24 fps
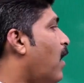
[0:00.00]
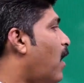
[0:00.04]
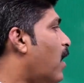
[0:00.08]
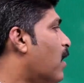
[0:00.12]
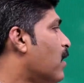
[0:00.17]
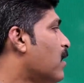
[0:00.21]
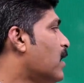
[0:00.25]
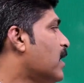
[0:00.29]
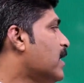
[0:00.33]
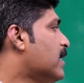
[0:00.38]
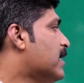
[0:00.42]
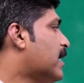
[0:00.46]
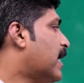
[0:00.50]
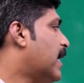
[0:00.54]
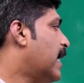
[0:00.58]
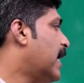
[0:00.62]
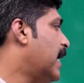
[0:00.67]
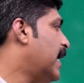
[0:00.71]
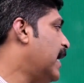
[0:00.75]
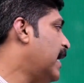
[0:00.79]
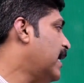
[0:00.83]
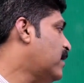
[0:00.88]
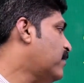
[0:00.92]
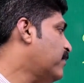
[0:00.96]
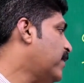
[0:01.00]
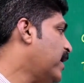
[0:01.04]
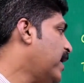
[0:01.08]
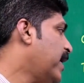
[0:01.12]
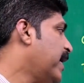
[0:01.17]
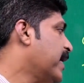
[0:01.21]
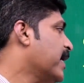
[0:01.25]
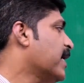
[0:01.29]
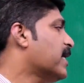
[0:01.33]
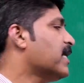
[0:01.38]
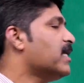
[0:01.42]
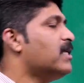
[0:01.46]
only the height will
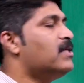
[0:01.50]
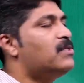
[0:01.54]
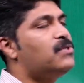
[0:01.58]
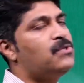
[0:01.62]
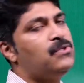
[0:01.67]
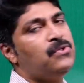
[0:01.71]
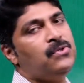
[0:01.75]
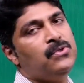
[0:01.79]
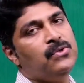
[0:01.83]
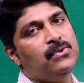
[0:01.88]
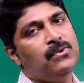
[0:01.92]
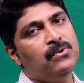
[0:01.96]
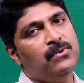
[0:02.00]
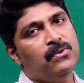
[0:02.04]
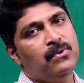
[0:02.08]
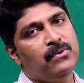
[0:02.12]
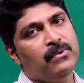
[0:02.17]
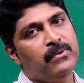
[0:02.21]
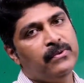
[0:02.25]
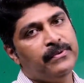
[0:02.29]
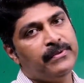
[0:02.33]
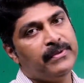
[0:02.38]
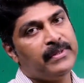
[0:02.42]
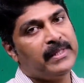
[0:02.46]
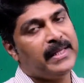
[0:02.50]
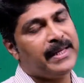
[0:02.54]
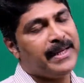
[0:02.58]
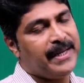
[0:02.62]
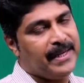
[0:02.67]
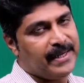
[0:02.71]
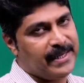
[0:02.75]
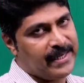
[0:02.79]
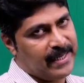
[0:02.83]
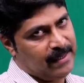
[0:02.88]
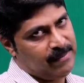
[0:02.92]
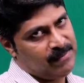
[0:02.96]
increase to
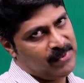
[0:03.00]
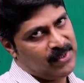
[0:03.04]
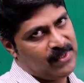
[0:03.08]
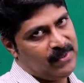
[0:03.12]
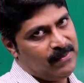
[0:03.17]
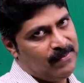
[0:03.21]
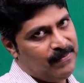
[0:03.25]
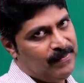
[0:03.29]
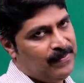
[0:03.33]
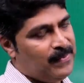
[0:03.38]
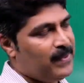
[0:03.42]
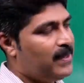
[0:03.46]
3 times.